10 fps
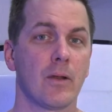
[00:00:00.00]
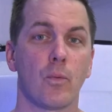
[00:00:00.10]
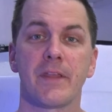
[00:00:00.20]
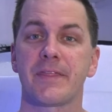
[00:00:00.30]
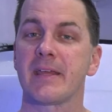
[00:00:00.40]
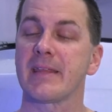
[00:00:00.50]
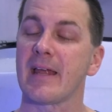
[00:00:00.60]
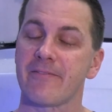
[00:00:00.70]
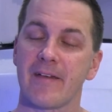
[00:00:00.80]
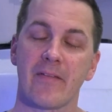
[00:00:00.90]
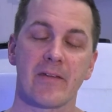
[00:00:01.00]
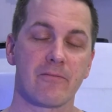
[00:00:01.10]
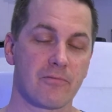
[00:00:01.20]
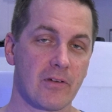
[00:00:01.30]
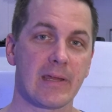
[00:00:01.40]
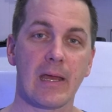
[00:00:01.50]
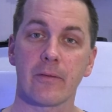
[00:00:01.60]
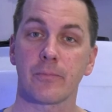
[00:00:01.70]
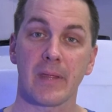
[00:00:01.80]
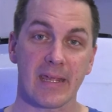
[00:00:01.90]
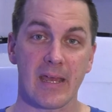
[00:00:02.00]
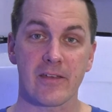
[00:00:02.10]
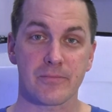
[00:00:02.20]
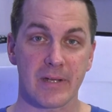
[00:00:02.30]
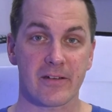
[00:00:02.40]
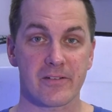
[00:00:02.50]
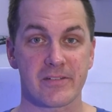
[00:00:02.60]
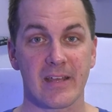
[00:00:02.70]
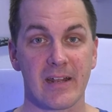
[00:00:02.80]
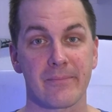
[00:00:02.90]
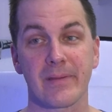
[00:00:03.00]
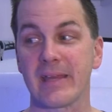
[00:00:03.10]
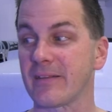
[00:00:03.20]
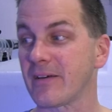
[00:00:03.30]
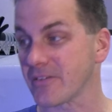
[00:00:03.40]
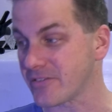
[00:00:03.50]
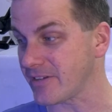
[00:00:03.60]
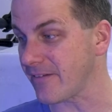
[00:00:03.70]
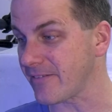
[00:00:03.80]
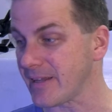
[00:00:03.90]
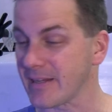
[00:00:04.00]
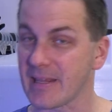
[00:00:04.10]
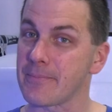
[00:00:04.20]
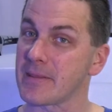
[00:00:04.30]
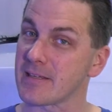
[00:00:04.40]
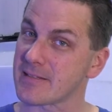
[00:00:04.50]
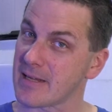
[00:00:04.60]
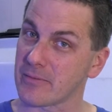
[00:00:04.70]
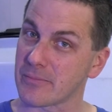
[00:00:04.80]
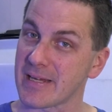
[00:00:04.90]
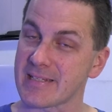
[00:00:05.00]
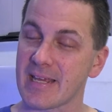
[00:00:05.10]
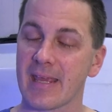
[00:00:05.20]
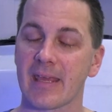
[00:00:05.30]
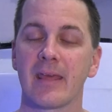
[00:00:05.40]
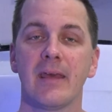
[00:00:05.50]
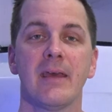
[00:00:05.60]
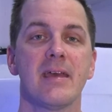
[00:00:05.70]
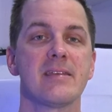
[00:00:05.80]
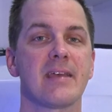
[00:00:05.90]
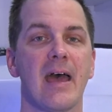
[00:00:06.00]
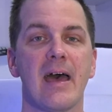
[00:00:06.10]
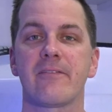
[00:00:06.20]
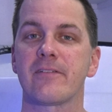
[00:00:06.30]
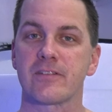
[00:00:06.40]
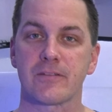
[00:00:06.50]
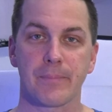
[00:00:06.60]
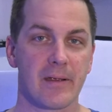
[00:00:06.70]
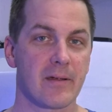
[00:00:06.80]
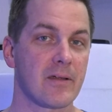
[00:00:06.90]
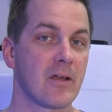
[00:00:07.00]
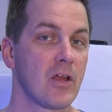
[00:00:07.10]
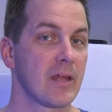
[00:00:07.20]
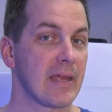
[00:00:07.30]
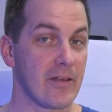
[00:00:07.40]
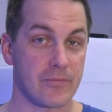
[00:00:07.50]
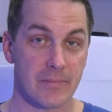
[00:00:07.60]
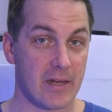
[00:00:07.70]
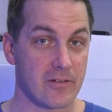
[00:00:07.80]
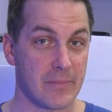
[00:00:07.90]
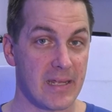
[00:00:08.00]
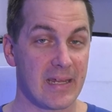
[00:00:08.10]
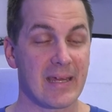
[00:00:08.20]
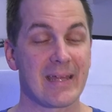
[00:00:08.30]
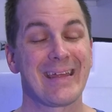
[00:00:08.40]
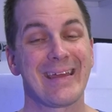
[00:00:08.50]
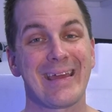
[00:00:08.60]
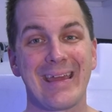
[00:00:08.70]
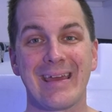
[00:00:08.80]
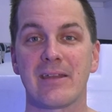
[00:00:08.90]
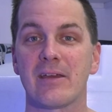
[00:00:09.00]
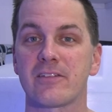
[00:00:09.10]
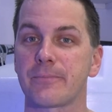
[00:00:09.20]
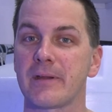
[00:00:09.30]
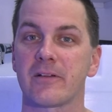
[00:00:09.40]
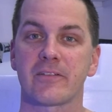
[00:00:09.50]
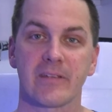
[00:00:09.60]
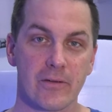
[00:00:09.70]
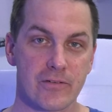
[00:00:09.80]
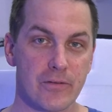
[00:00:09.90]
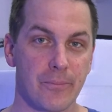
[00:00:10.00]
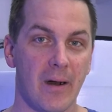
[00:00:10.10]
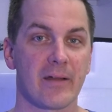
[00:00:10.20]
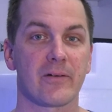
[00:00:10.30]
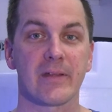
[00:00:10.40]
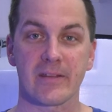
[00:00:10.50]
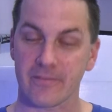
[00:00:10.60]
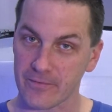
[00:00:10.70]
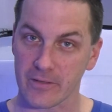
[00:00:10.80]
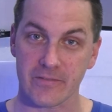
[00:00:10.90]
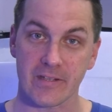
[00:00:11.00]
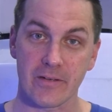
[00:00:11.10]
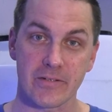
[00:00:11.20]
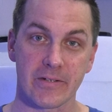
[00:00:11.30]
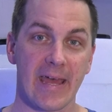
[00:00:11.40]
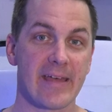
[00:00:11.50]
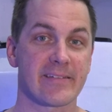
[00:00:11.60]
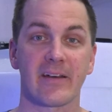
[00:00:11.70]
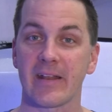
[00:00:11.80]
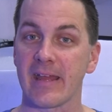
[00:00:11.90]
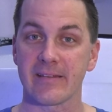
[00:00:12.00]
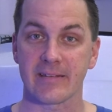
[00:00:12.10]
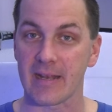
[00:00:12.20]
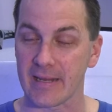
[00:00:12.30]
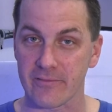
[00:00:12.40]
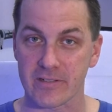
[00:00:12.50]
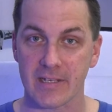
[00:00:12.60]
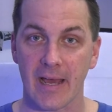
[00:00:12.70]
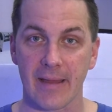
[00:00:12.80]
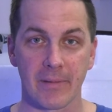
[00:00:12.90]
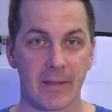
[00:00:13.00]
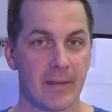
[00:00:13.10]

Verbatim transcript: One thing that I found that really helps my calcium reactor setup and longevity and keeping things stable in my tank is to have spare calcium reactor media and a spare CO2 bottle that's full of CO2 gas on hands at any given time.